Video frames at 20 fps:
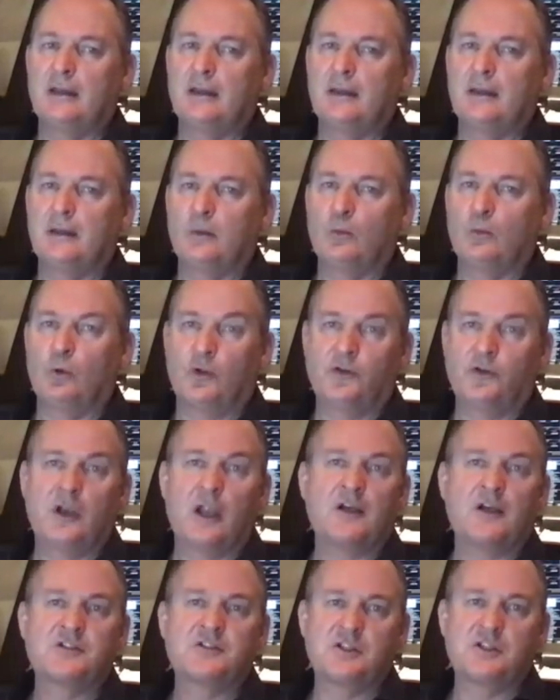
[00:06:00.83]

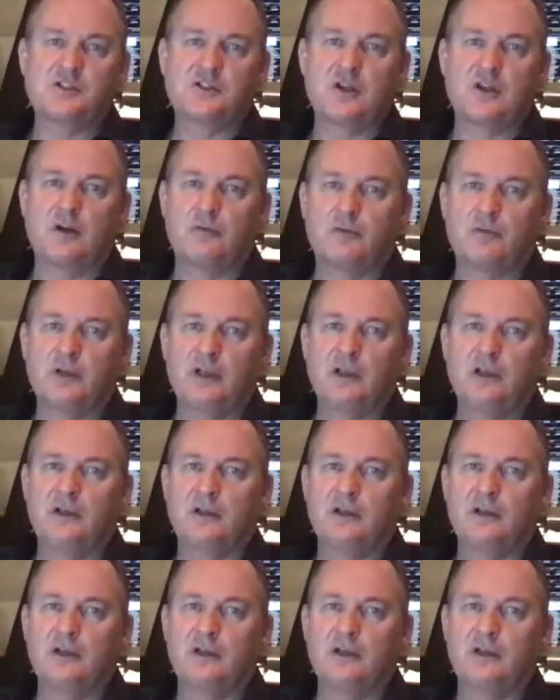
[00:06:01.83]
world-class discovery,